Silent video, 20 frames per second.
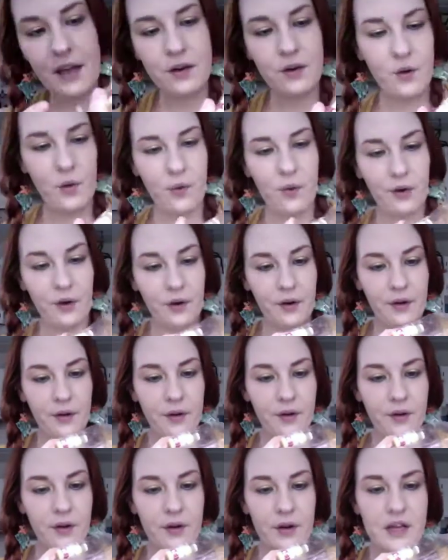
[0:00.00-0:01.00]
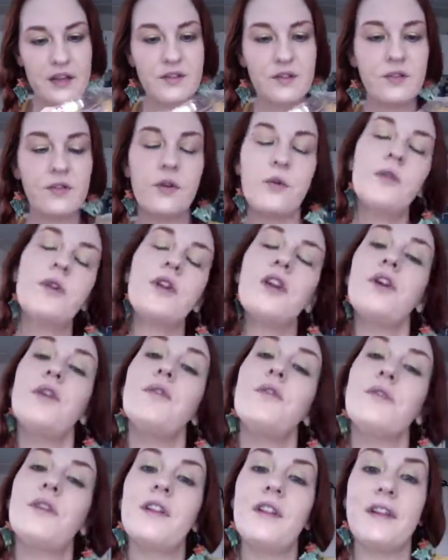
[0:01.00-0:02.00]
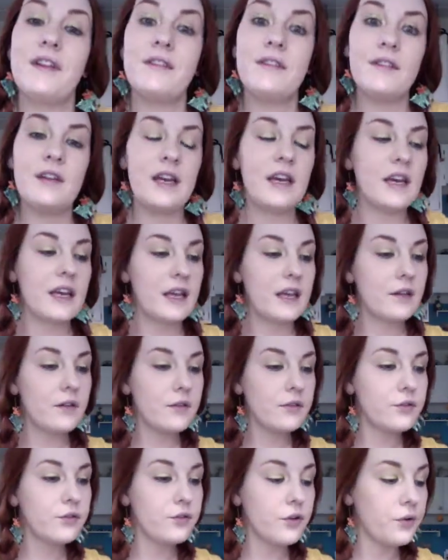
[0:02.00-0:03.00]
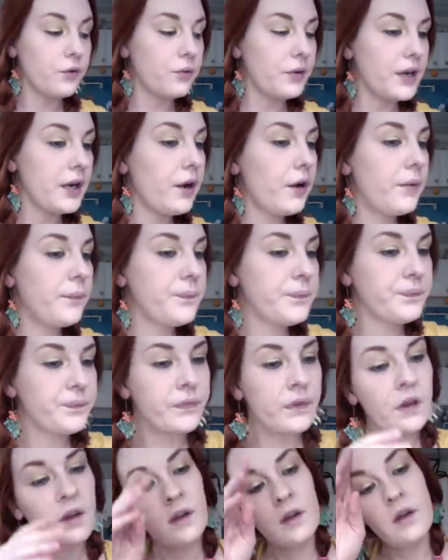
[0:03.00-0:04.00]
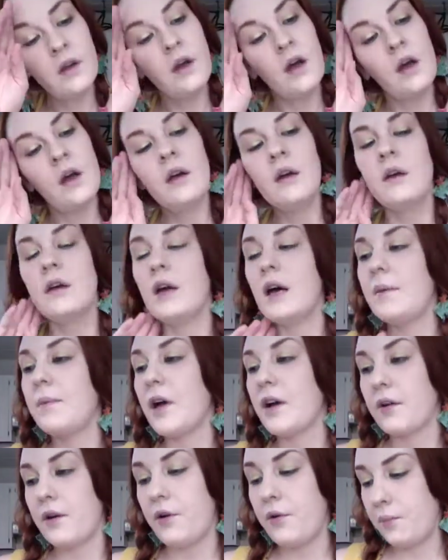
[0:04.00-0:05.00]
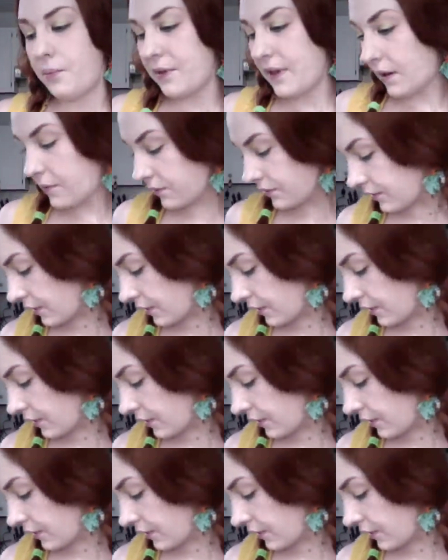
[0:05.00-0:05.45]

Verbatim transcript: adore so cute and realistic. It looks so real. I'm not going to open that one